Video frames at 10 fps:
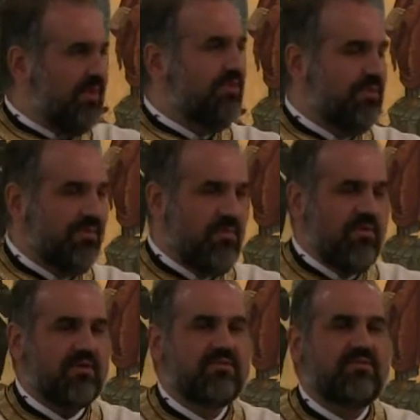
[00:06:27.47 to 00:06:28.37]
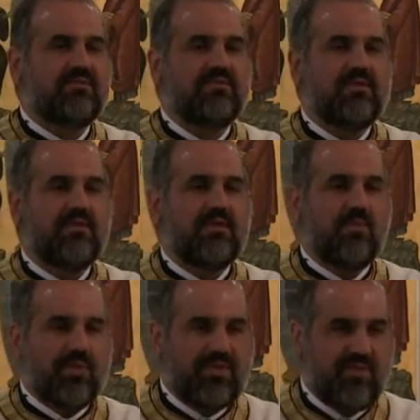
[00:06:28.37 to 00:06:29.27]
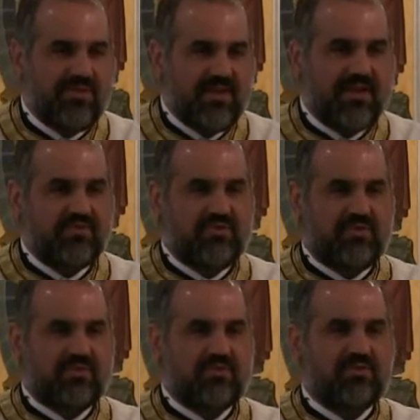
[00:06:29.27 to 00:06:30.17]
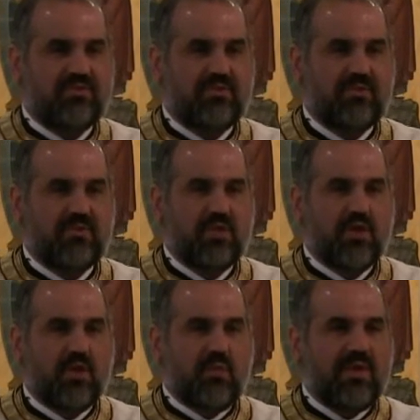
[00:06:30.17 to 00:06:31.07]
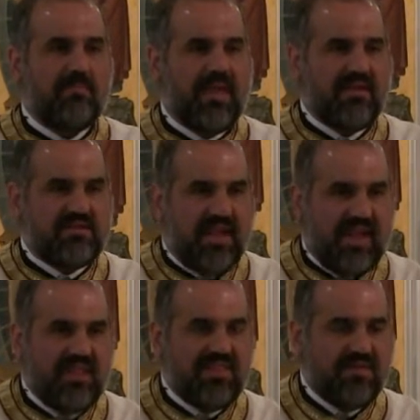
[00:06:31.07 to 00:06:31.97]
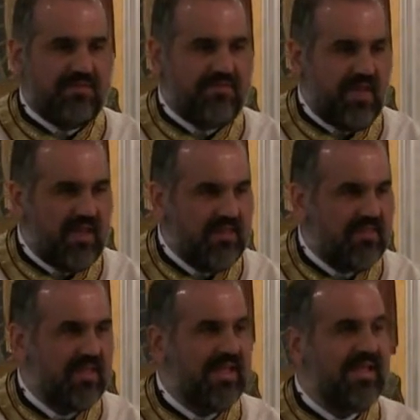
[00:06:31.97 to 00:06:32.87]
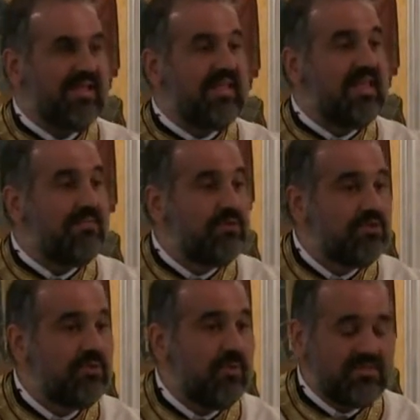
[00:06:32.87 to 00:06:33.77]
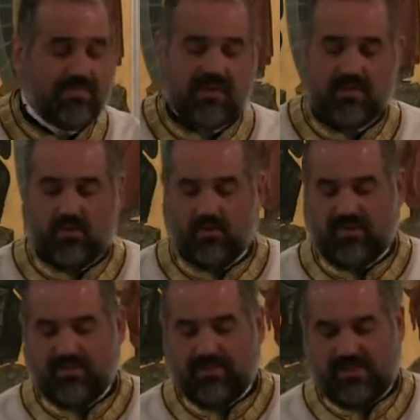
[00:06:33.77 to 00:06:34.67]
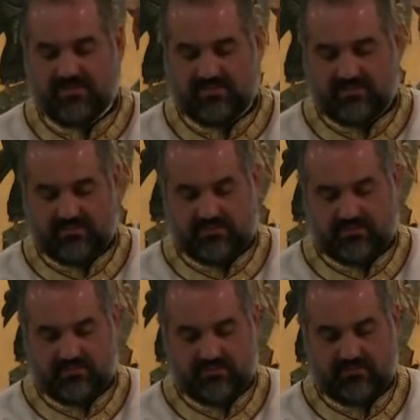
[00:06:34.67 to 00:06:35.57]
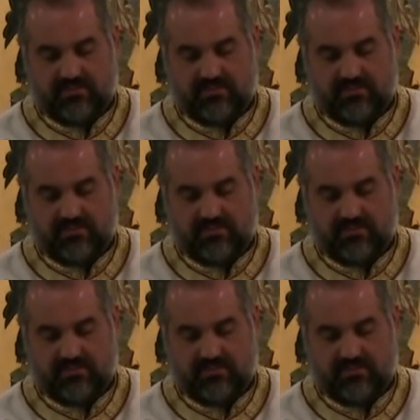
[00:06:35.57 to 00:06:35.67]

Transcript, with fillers: We do, of course. We're the Orthodox Church. We maintain the faith given to us by the Holy Apostles.